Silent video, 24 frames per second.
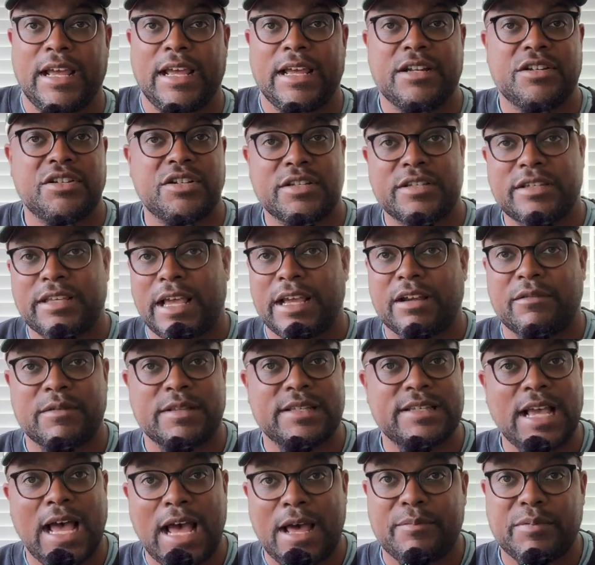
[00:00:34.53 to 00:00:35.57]
And just like with
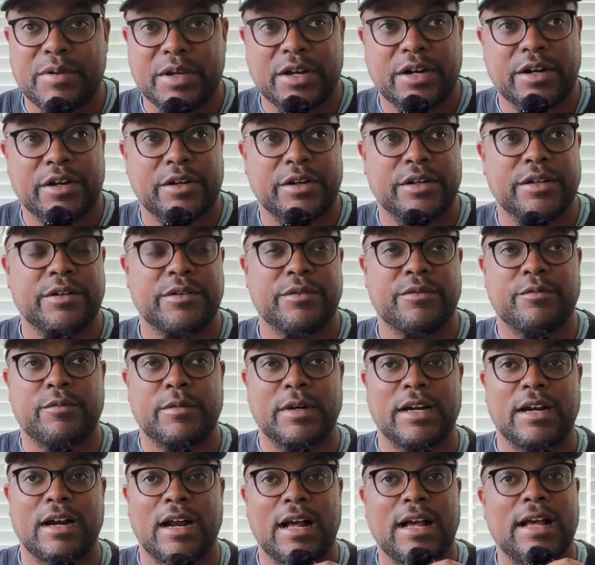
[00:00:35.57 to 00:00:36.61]
Zapier,
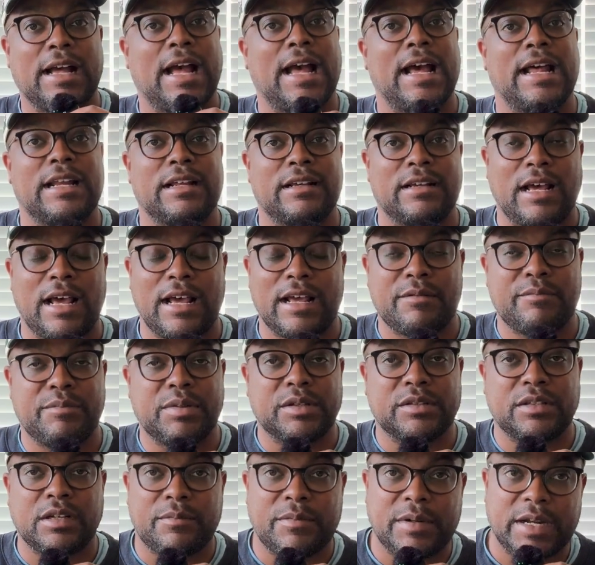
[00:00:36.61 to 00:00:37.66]
where I had
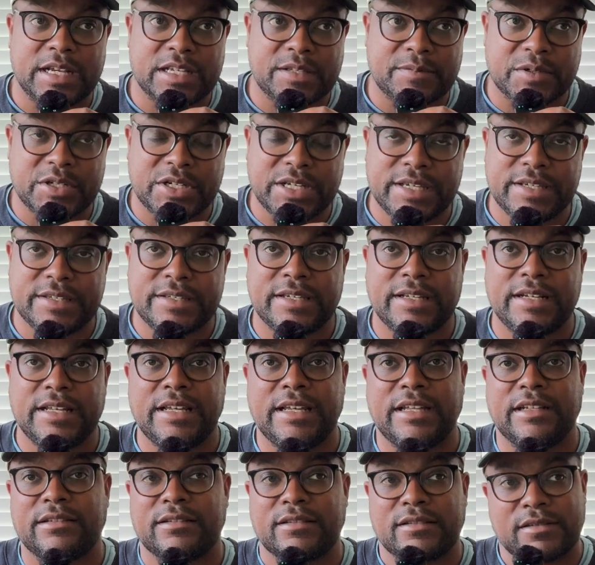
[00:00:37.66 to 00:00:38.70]
built up an expertise in
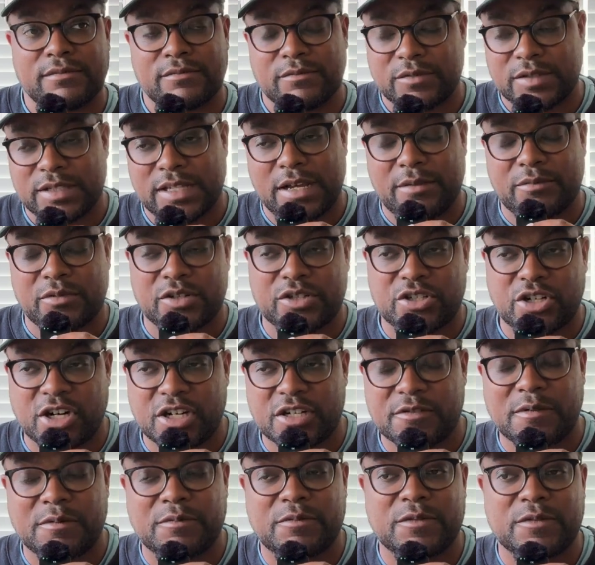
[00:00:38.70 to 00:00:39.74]
it and was able to
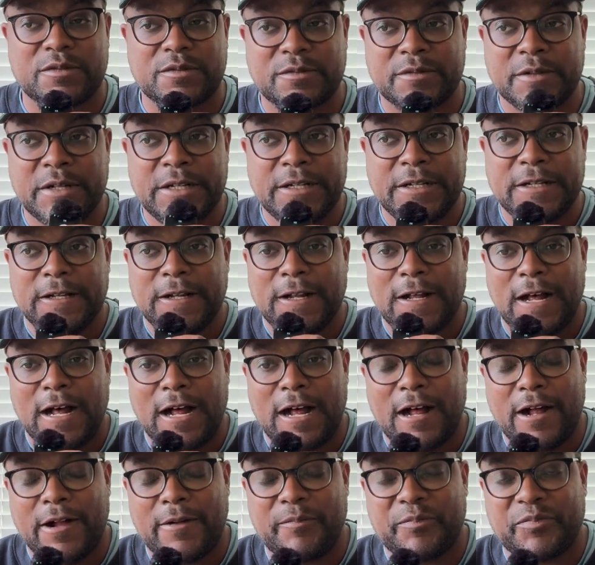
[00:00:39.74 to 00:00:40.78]
charge people
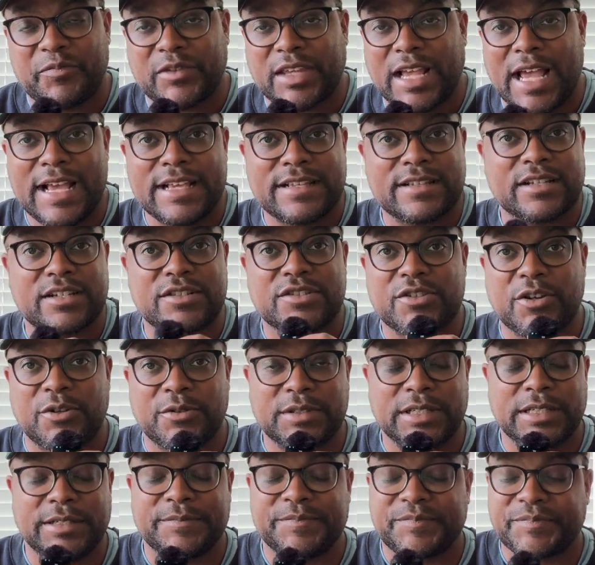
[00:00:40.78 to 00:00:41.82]
as a
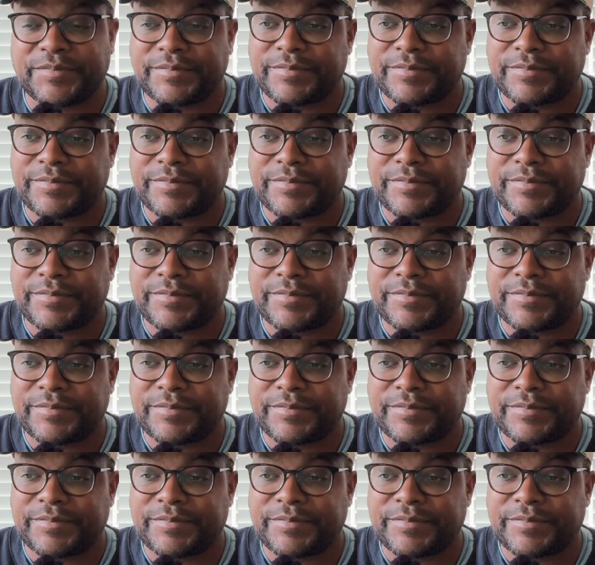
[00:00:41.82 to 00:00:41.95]
consultant,